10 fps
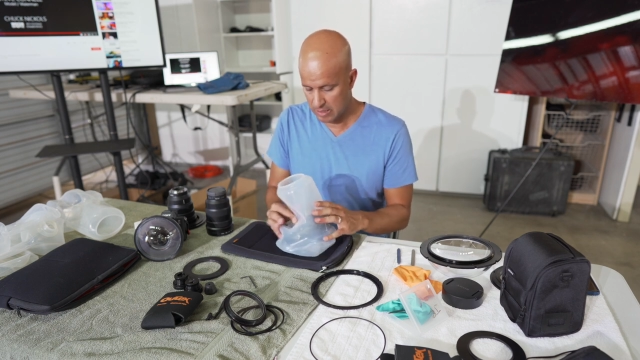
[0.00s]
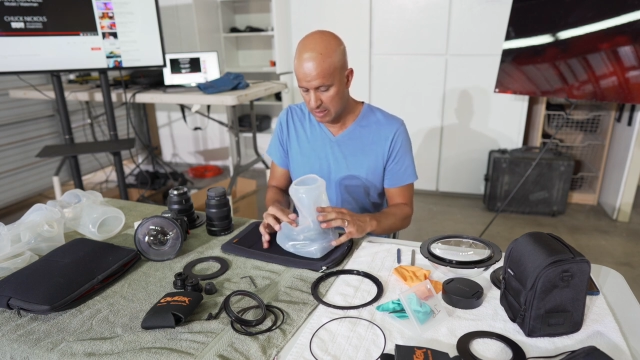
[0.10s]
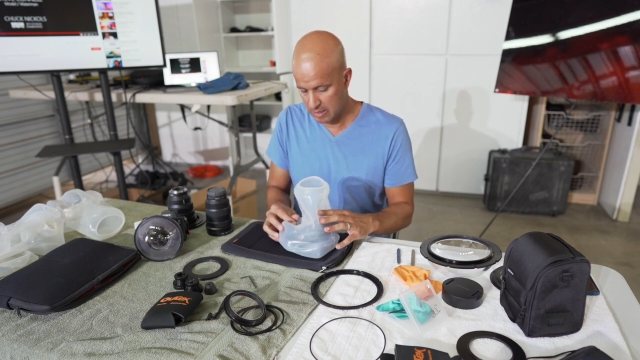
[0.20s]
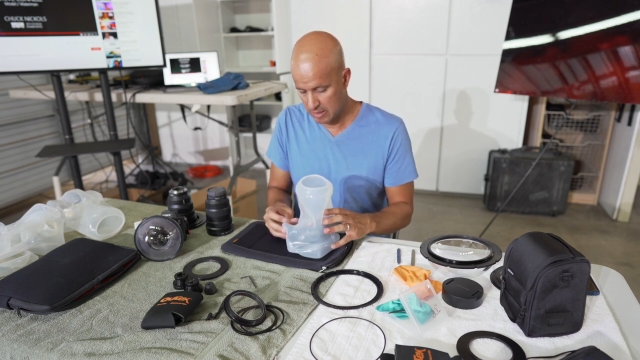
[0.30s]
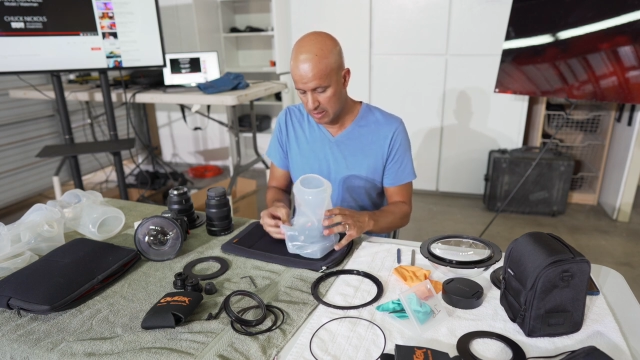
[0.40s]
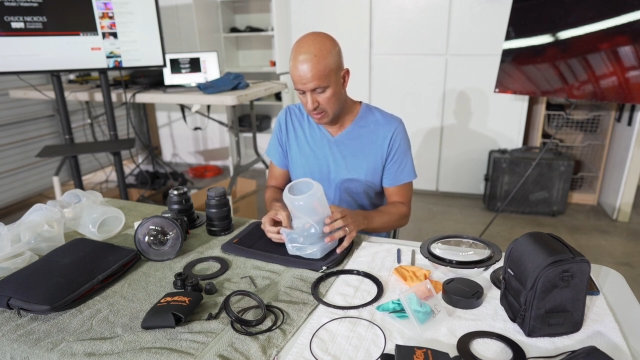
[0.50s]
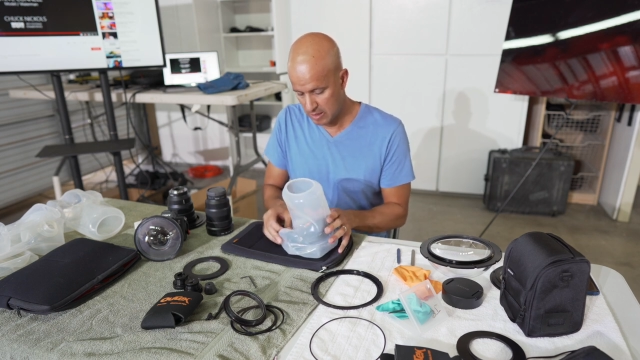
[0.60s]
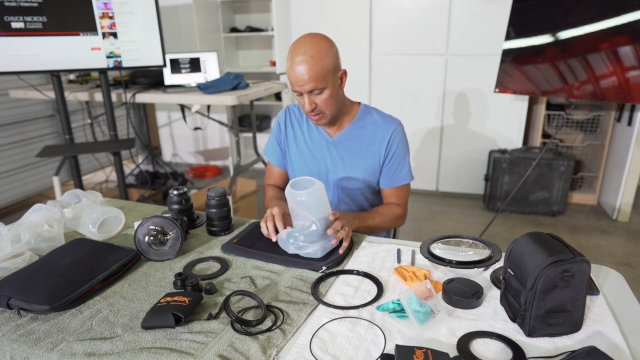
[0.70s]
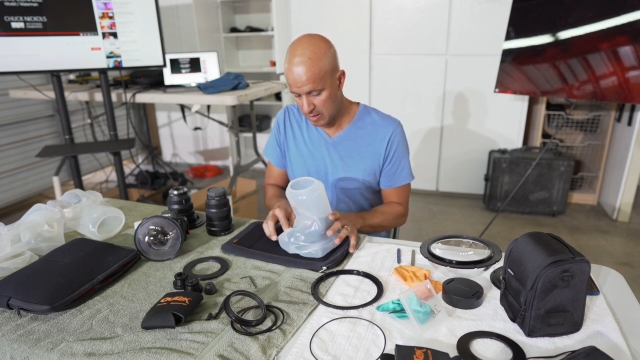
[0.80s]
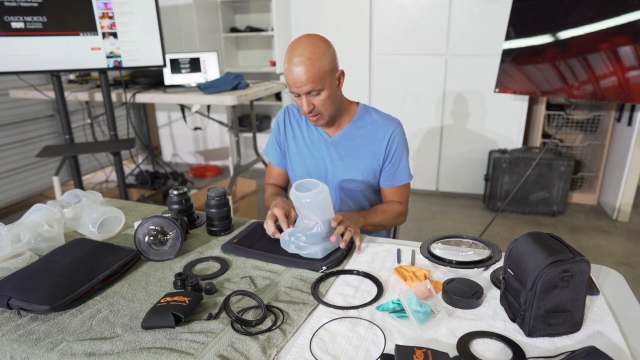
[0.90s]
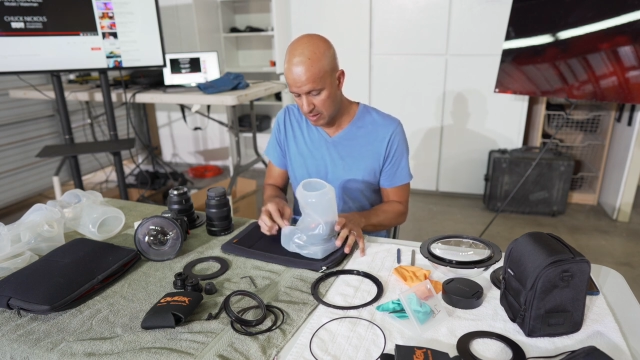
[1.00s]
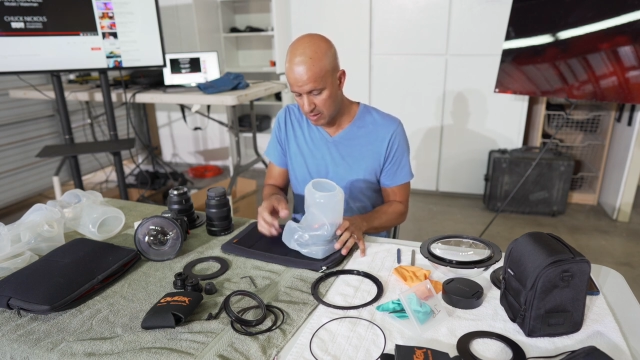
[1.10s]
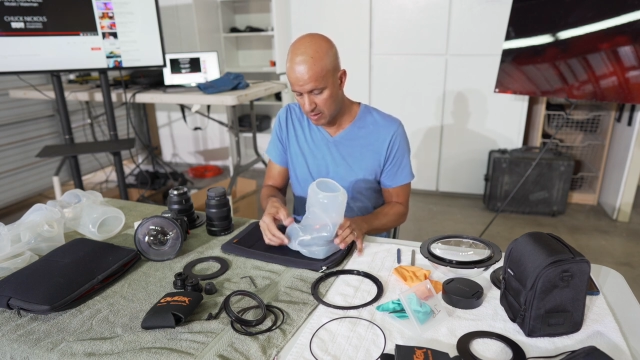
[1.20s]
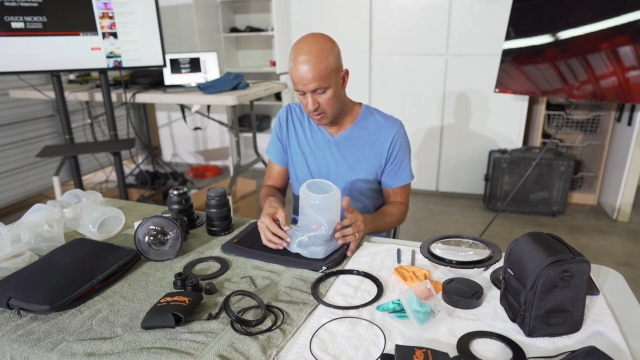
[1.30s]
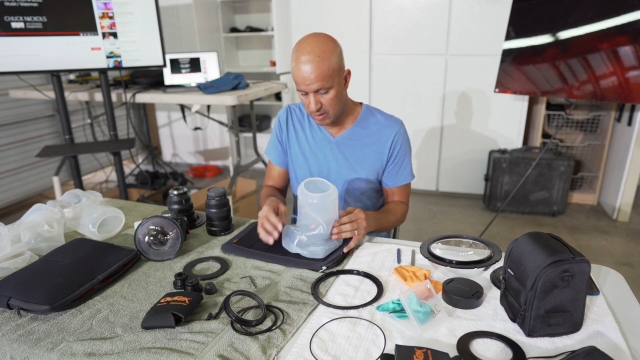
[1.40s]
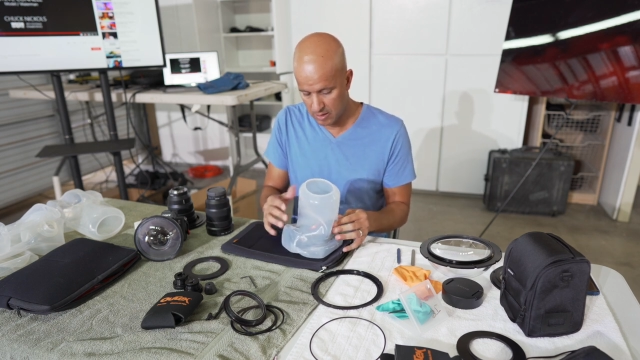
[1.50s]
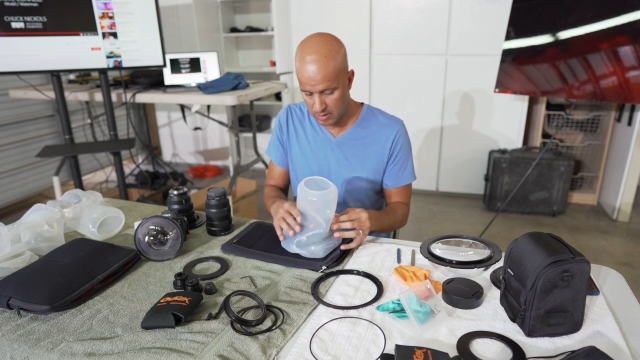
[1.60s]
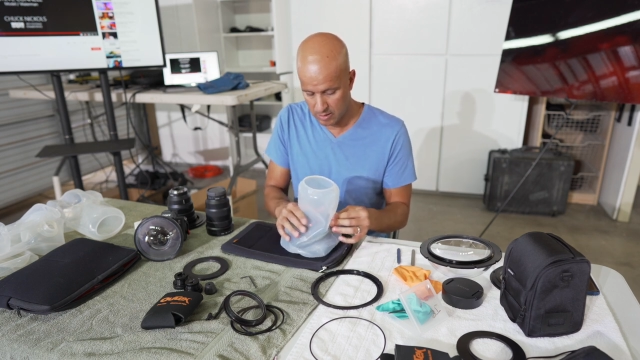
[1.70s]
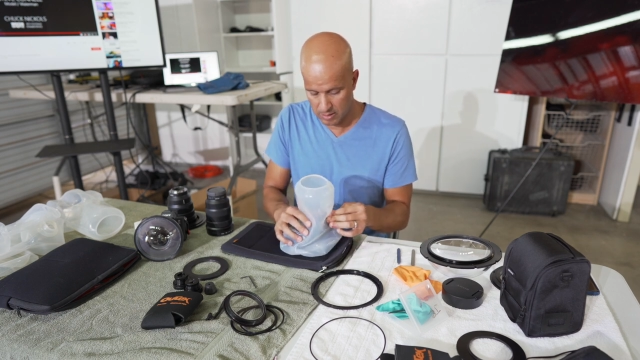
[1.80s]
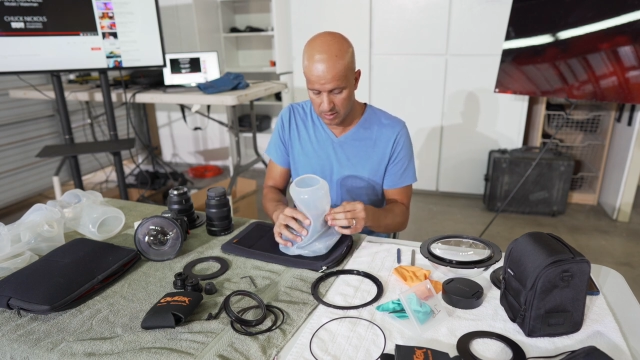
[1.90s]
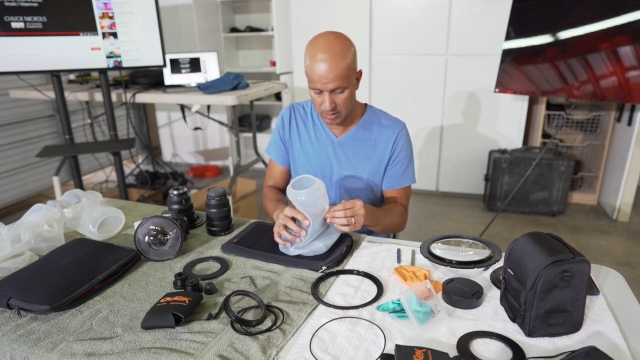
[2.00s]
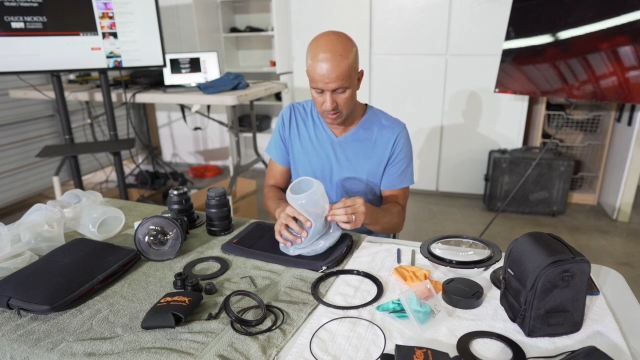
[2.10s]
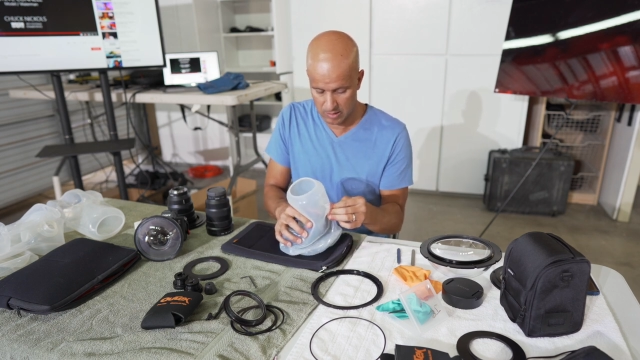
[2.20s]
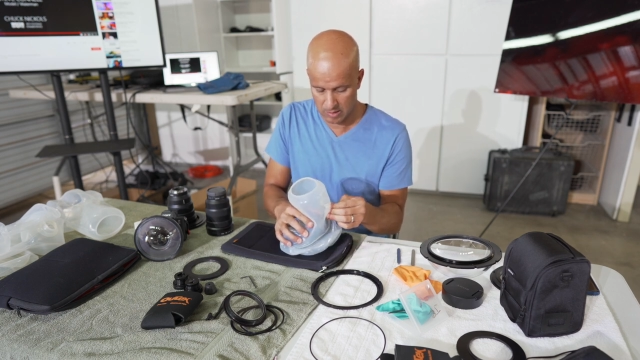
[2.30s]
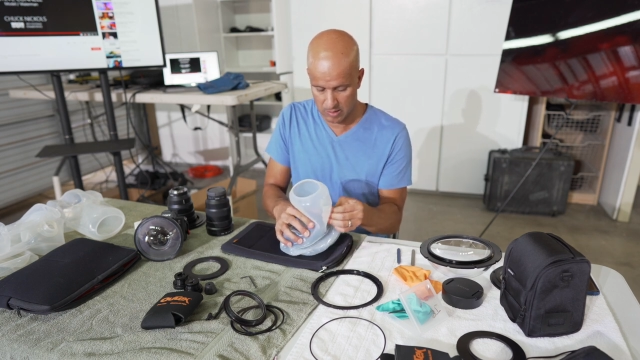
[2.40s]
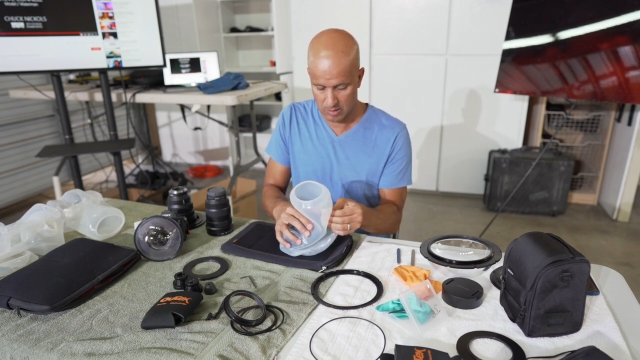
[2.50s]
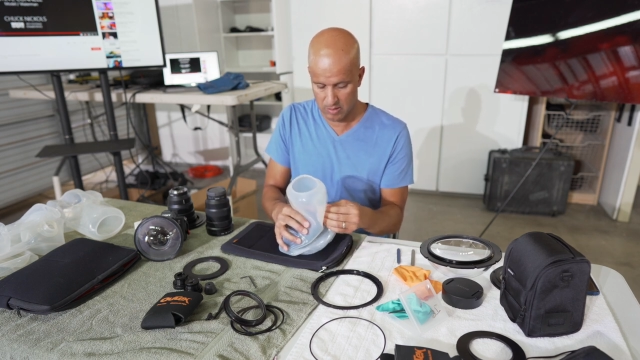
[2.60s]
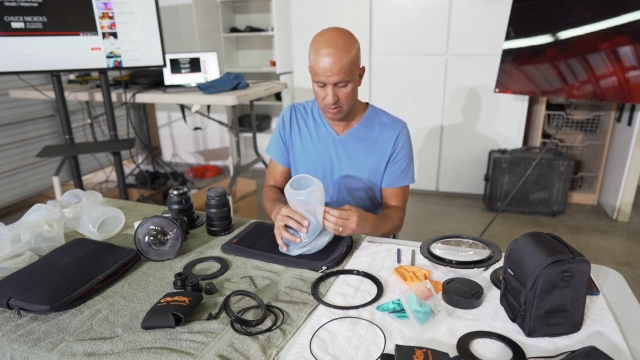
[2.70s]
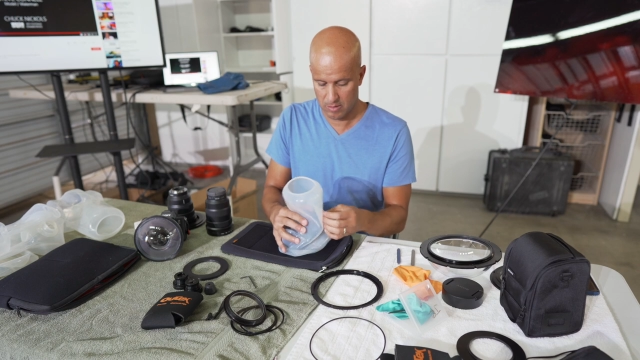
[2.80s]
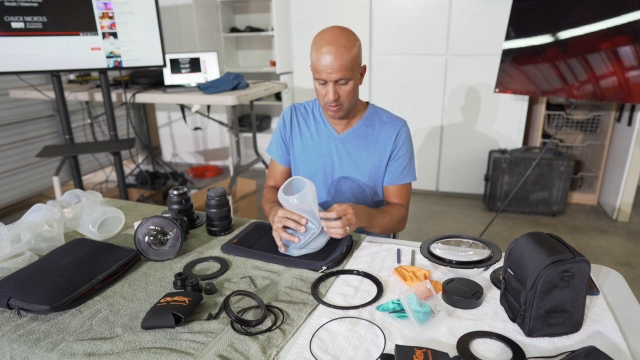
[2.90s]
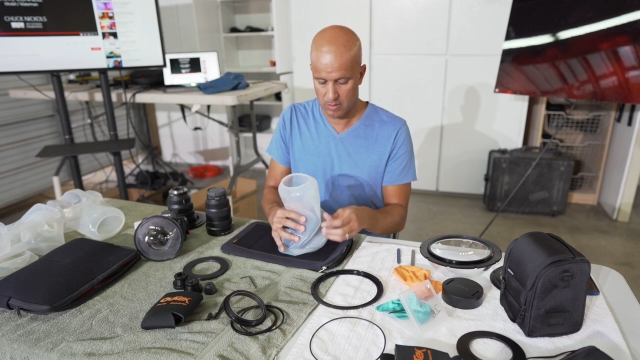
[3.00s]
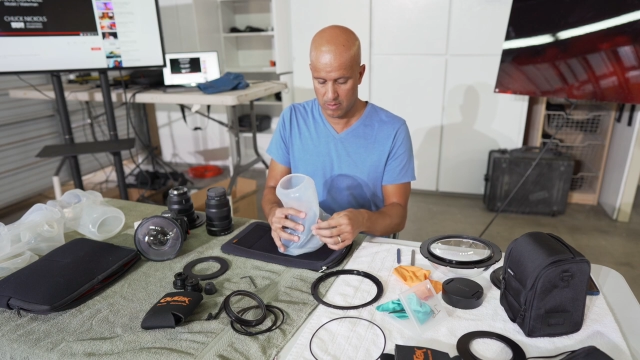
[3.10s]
No one is speaking in this clip.